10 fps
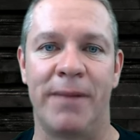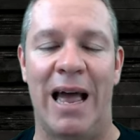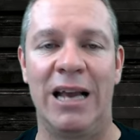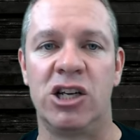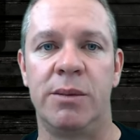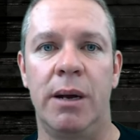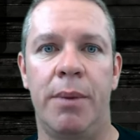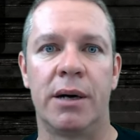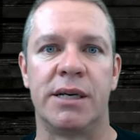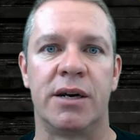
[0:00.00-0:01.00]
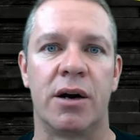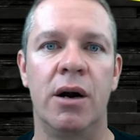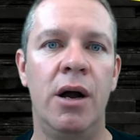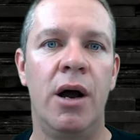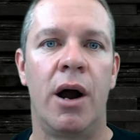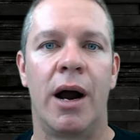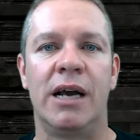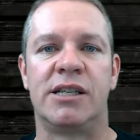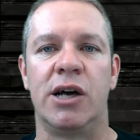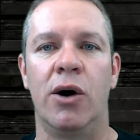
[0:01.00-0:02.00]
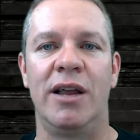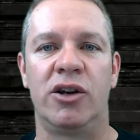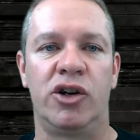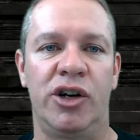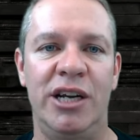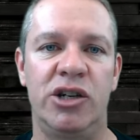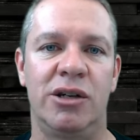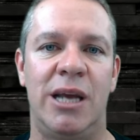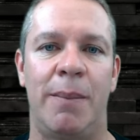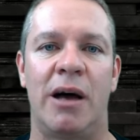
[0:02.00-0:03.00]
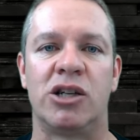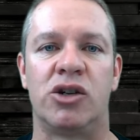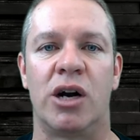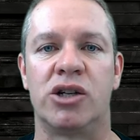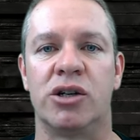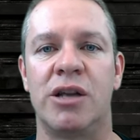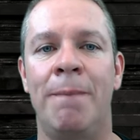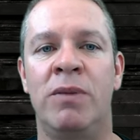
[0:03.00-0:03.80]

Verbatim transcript: I used to be a bartender. All right, so in the traditional tip-out structures,